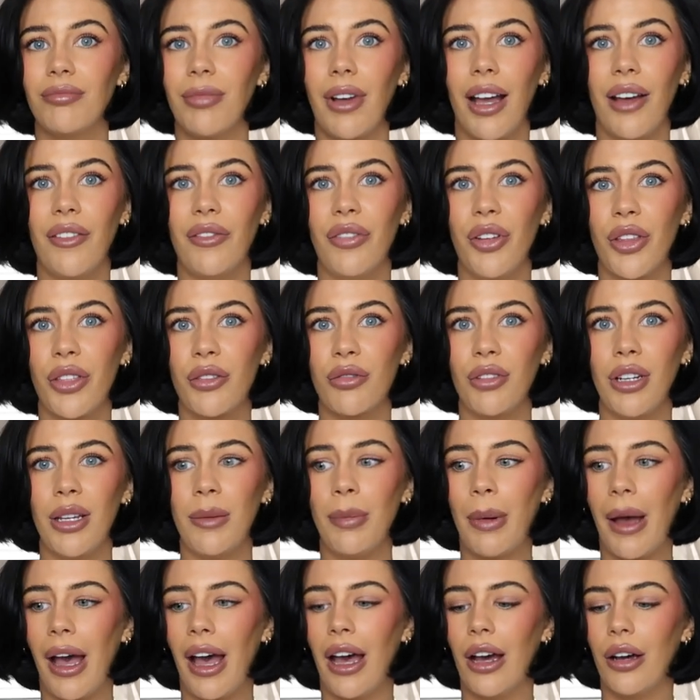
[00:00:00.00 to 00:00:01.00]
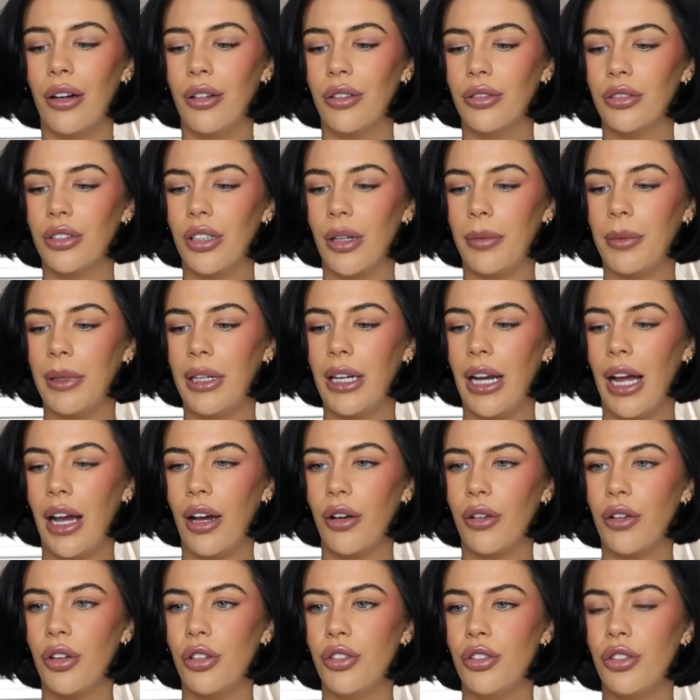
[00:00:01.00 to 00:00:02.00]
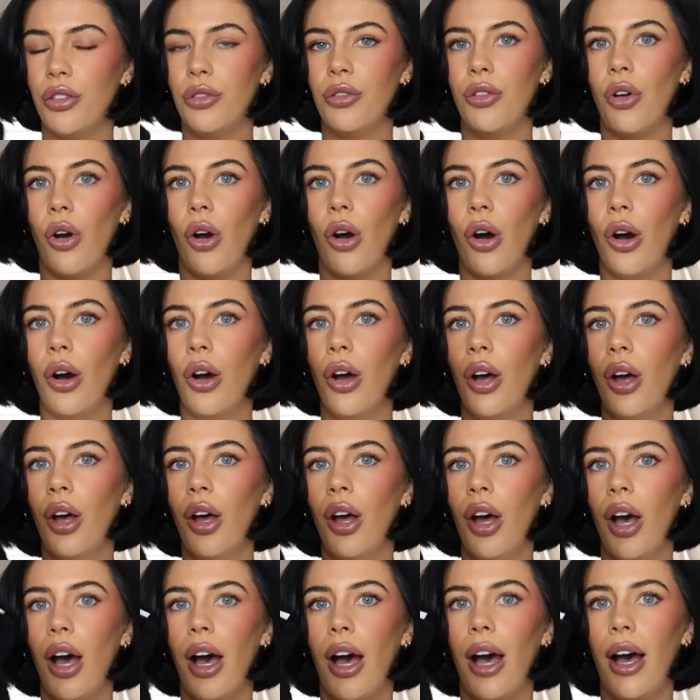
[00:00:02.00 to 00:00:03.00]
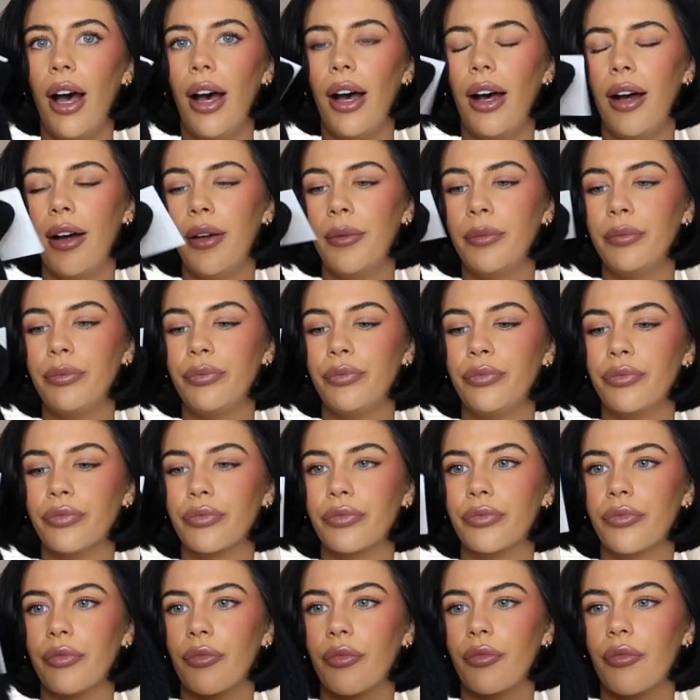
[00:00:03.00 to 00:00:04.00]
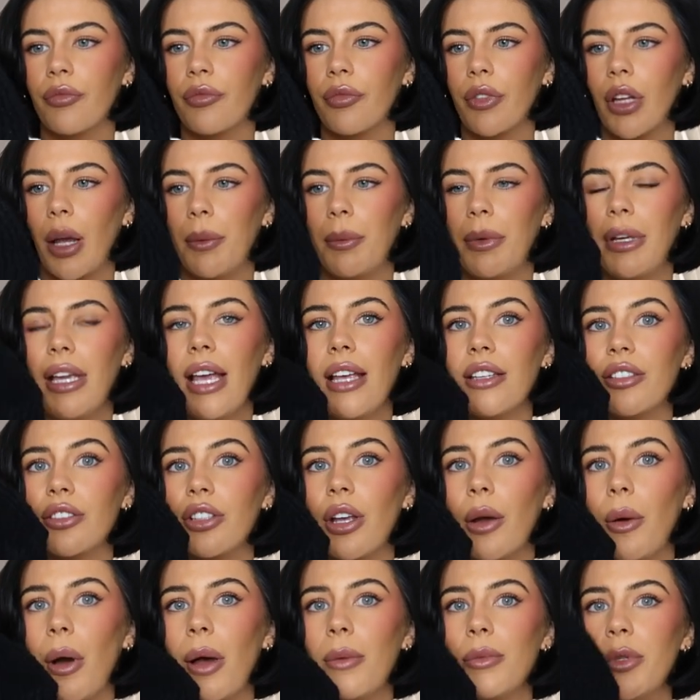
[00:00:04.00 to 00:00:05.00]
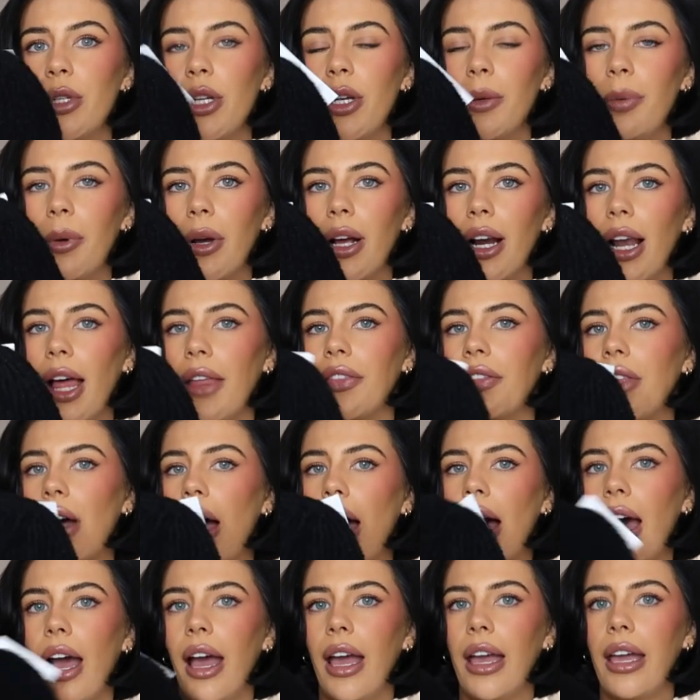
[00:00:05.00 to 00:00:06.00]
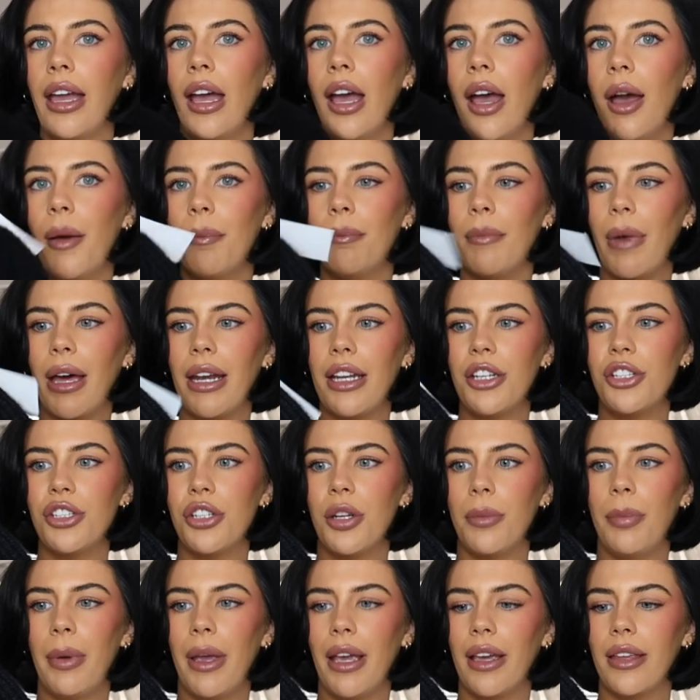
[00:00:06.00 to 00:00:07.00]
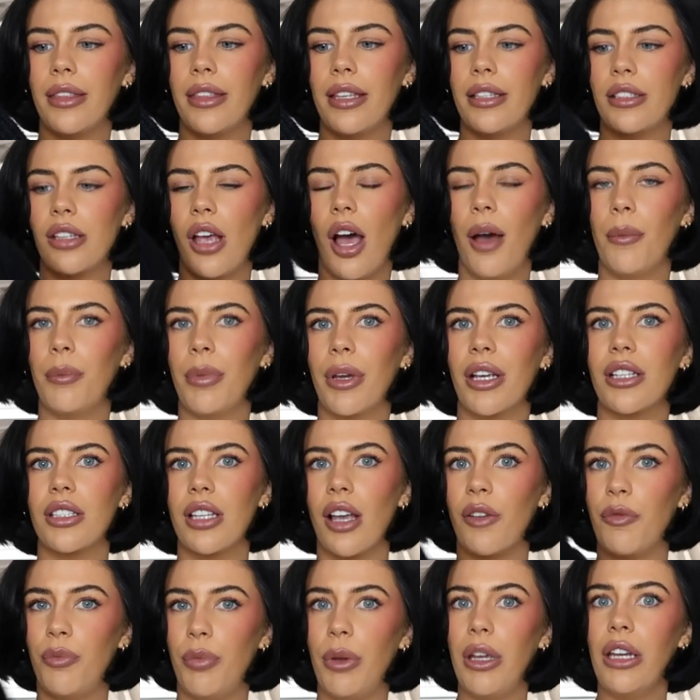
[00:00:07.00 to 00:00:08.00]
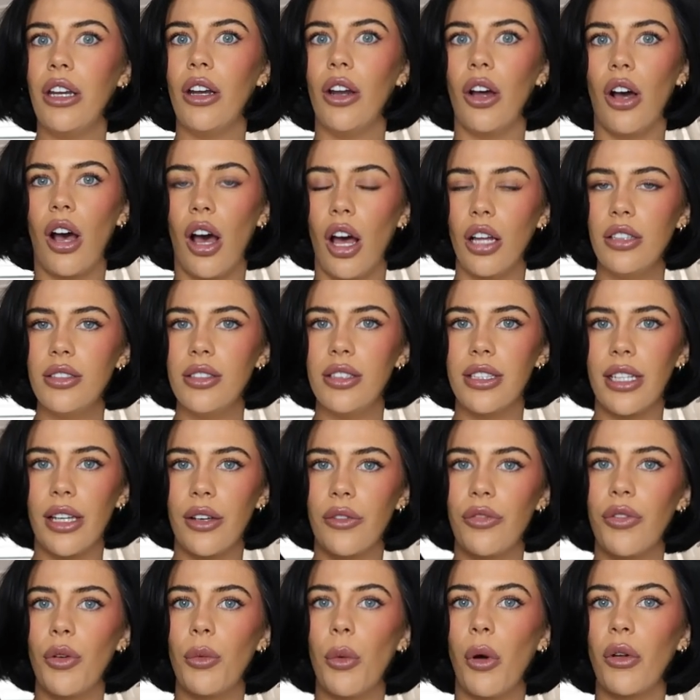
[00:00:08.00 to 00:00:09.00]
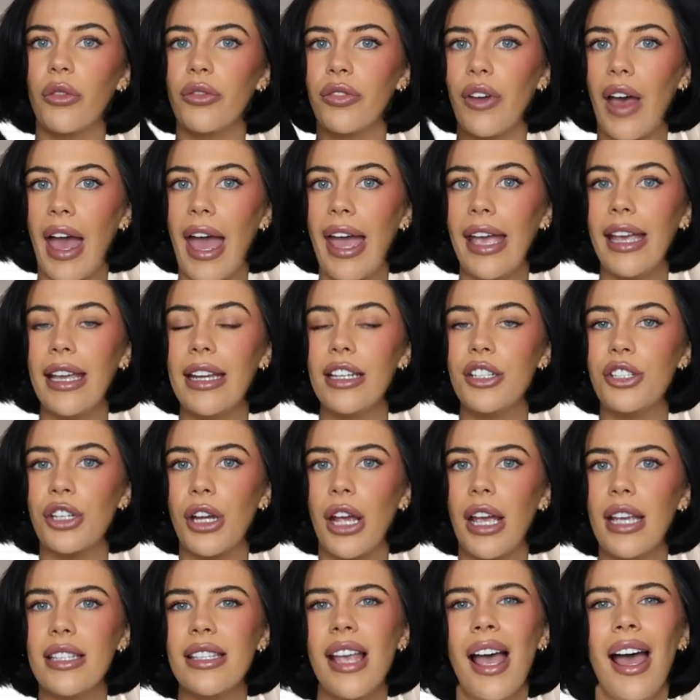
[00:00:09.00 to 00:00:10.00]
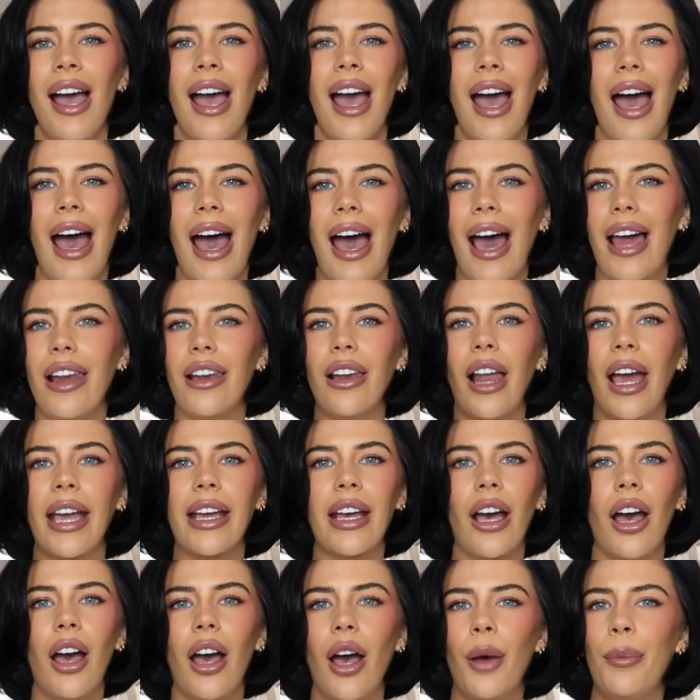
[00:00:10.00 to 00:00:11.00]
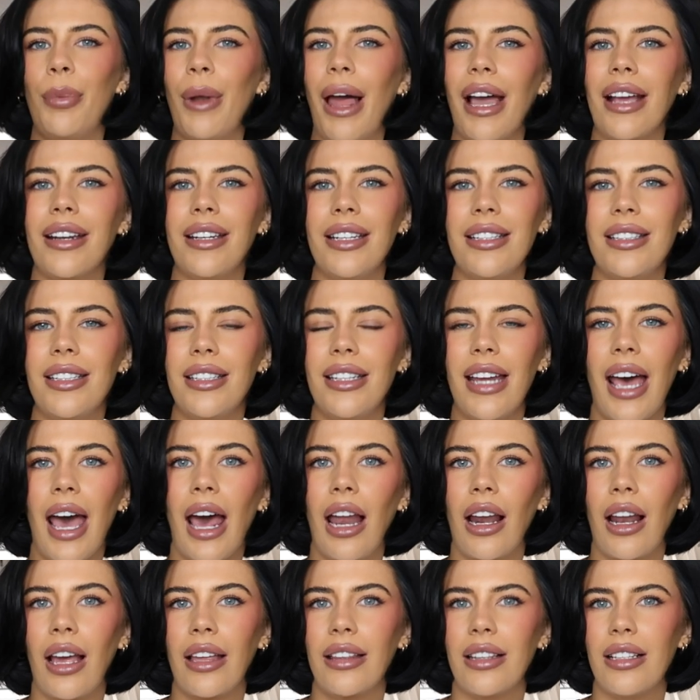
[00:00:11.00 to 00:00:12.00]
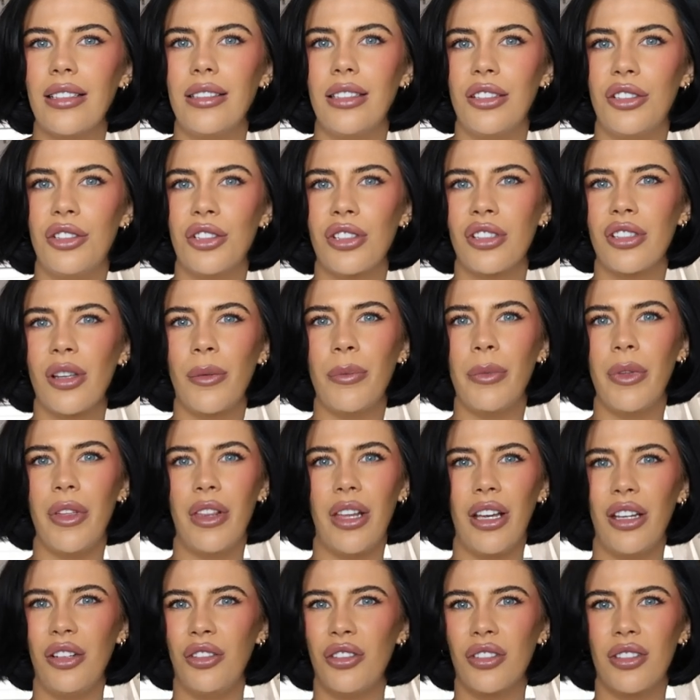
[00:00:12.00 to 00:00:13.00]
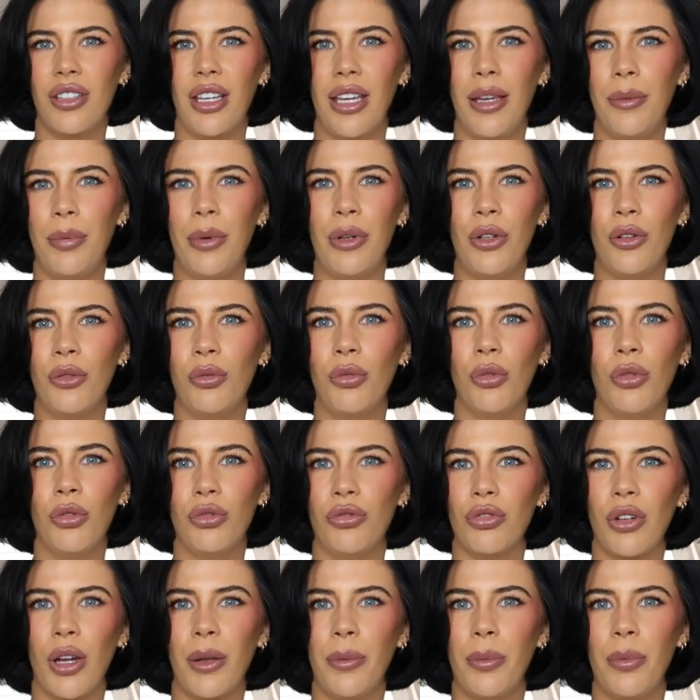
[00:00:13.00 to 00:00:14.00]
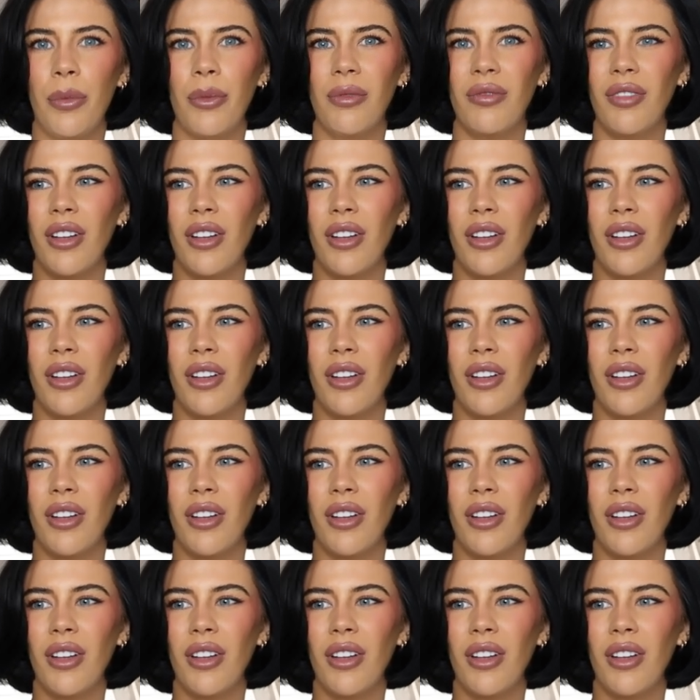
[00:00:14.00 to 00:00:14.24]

And for £3, I mean, how could you not? Um, but yes, yeah, so I'm super glad that I managed to pick this up because I've been hunting for one for ages. And like a black knitted hat like this is just something that you just keep in your wardrobe